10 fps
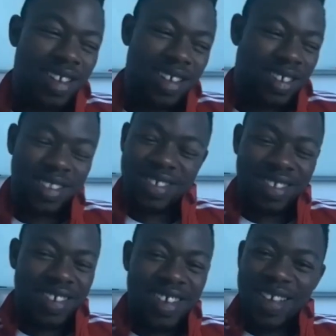yeah. five
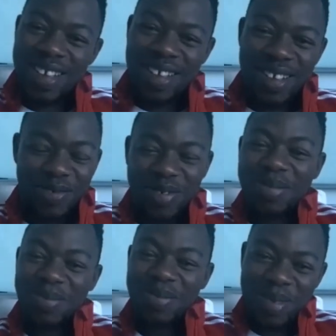parks to play ball
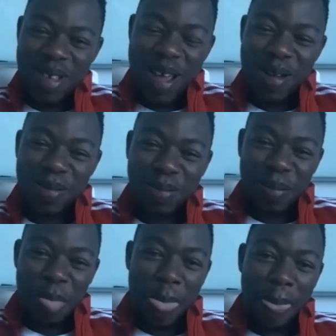in but
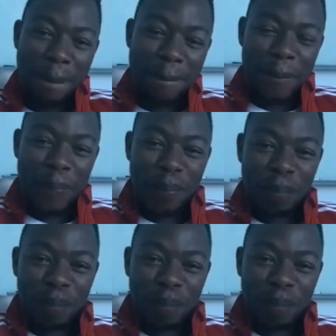so